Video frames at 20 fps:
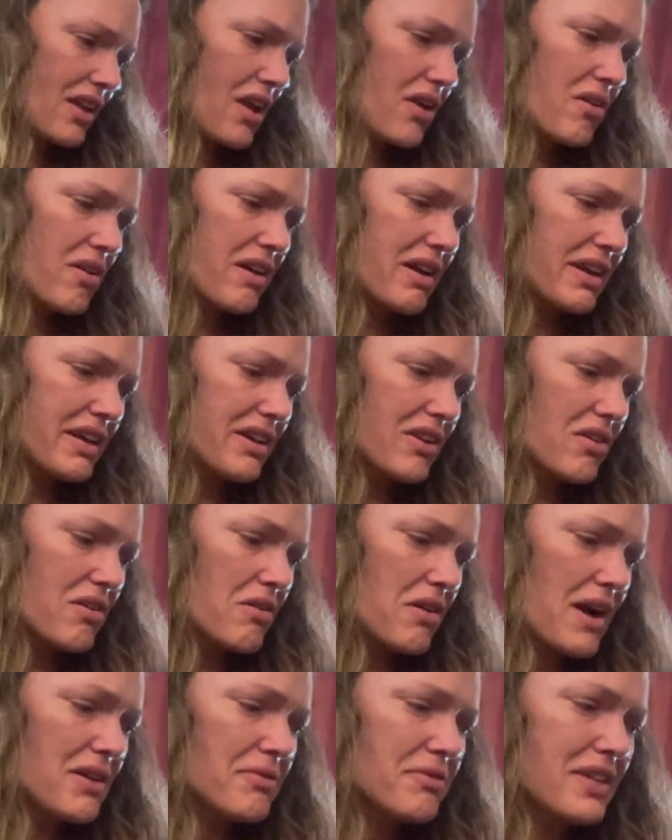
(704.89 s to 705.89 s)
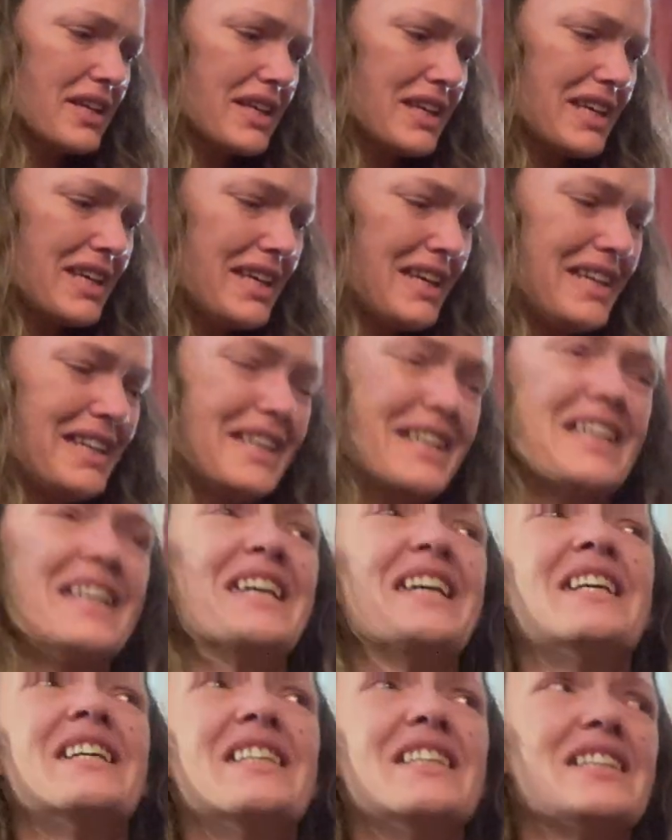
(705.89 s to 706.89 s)
Alright, y'all, I don't think he
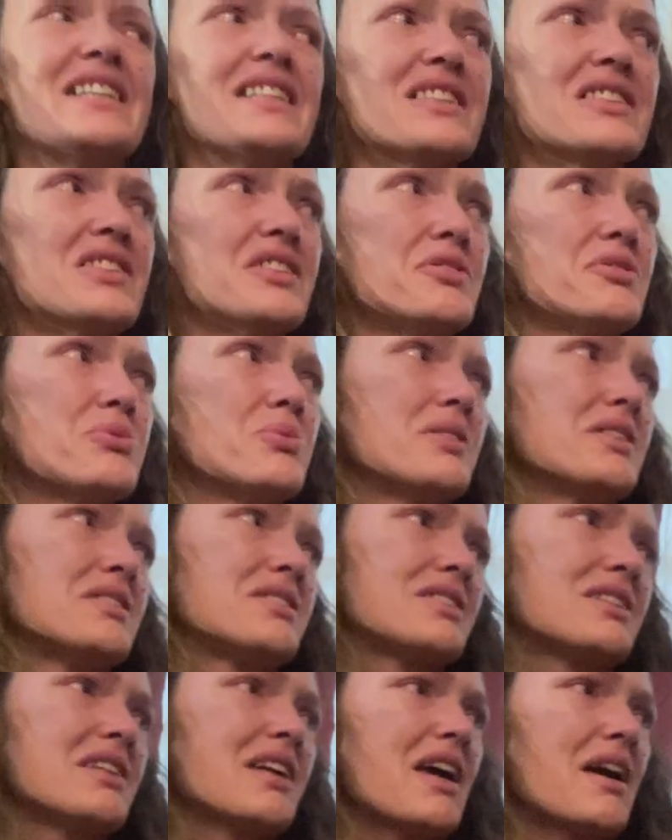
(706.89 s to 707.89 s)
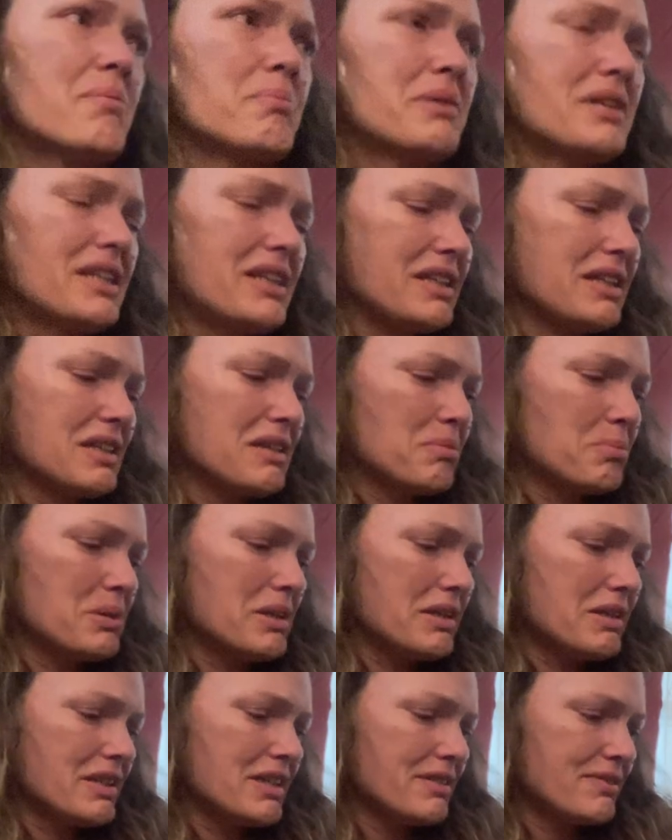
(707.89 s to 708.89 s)
knows what's happening,
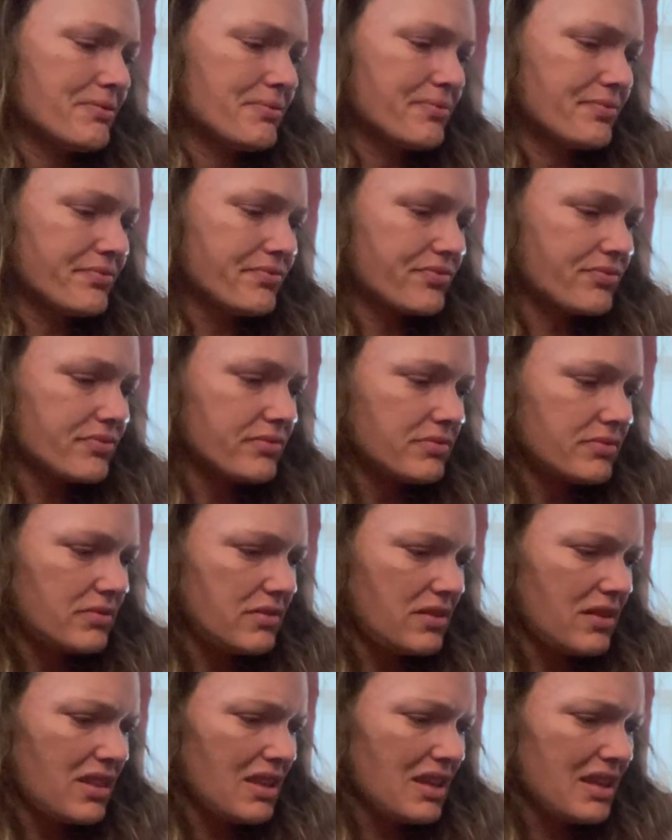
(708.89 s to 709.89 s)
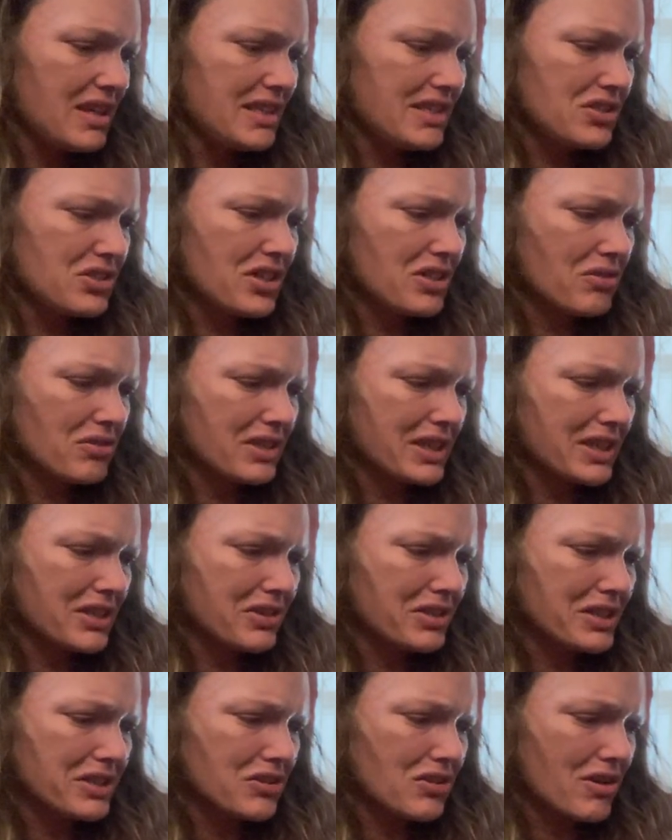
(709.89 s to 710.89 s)
but he's generally a
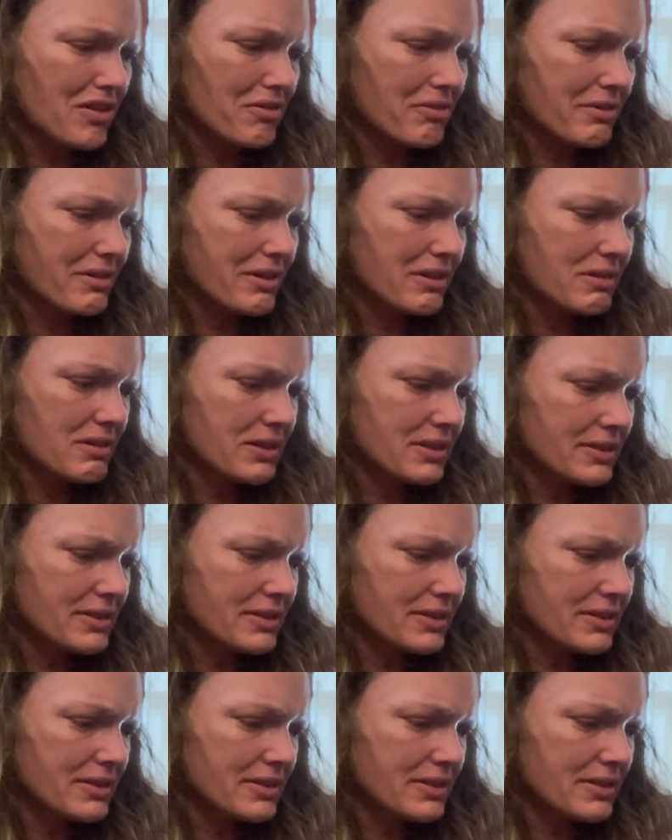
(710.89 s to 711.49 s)
good dog.